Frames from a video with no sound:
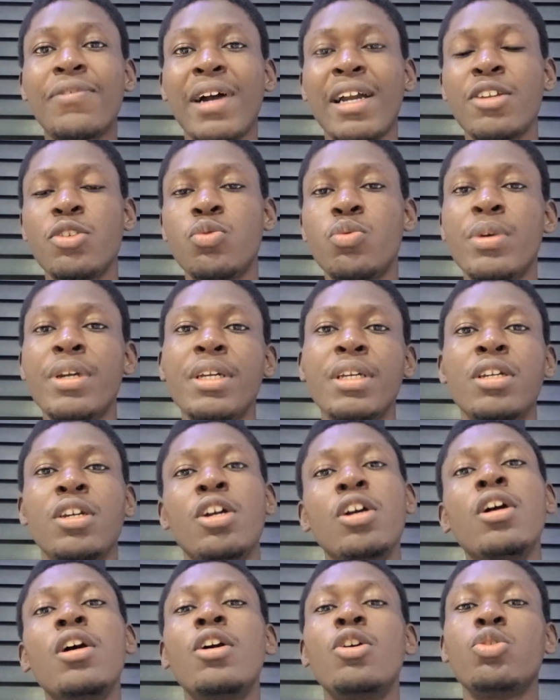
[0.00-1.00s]
find a way
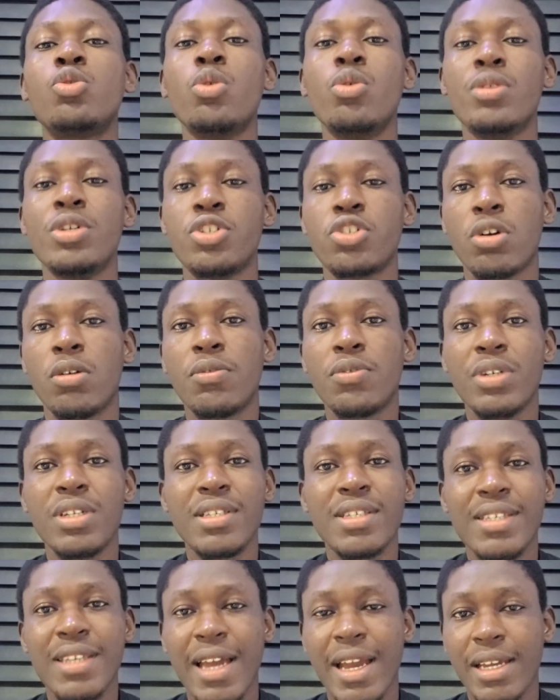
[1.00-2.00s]
to reshuffle
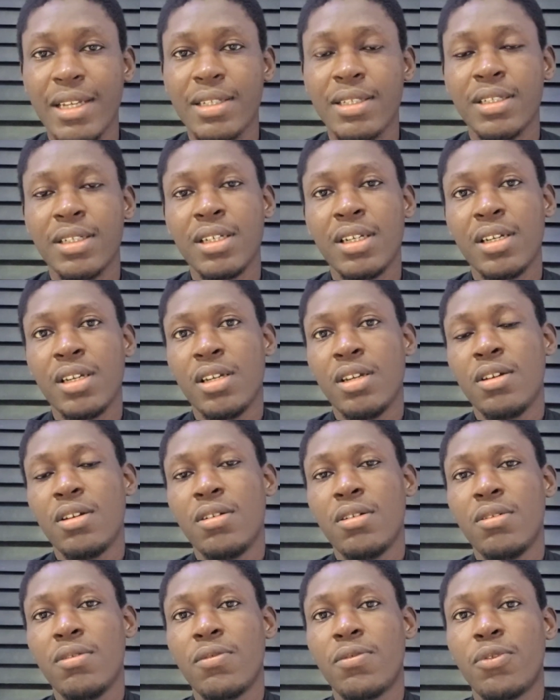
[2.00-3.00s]
his side
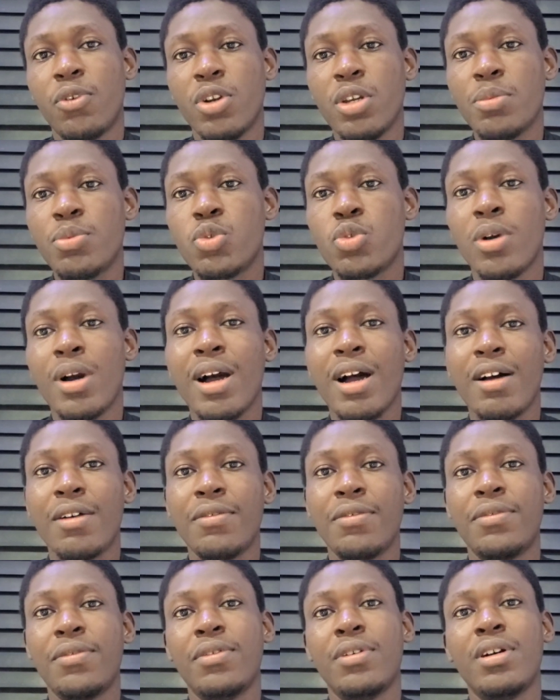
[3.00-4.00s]
for him to
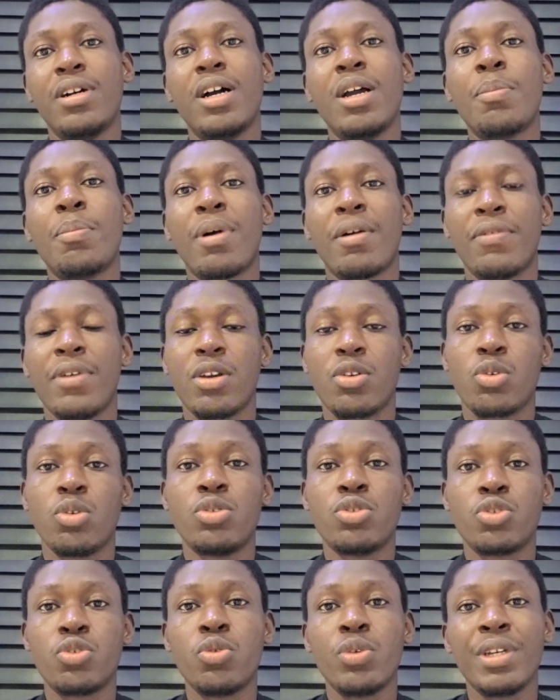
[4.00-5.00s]
have a perfect
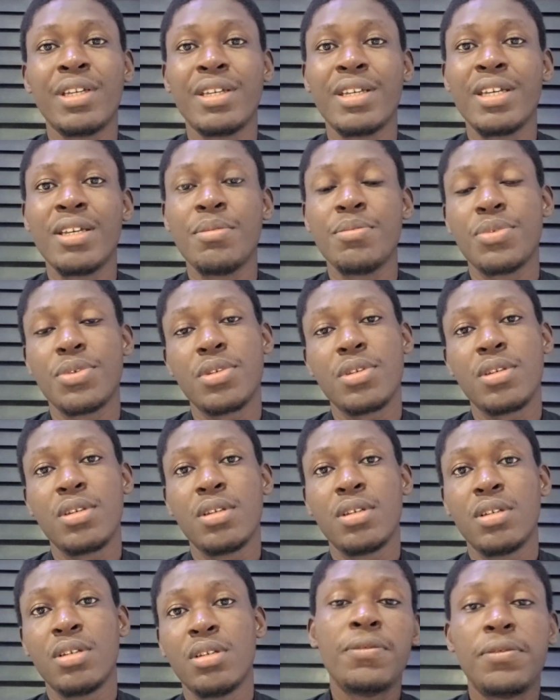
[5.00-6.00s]
control in games.
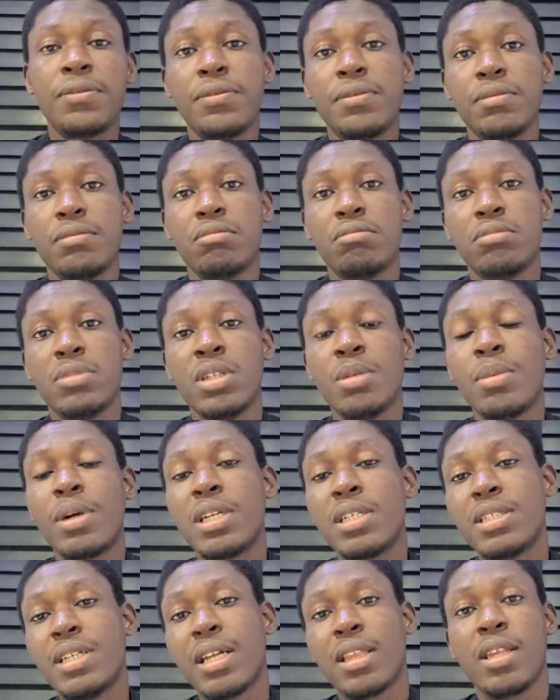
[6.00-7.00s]
If the
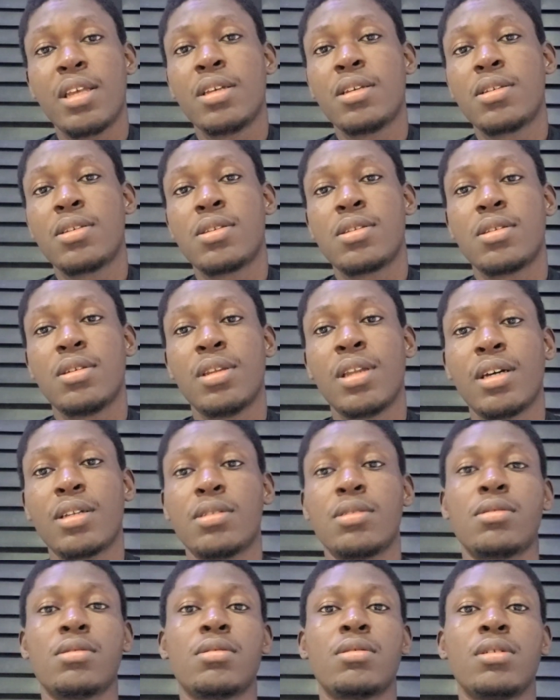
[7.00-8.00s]
manager thinks
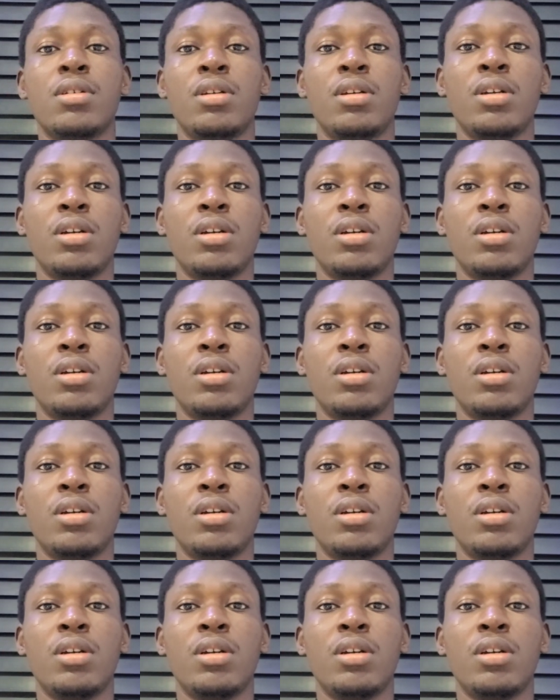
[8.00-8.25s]
that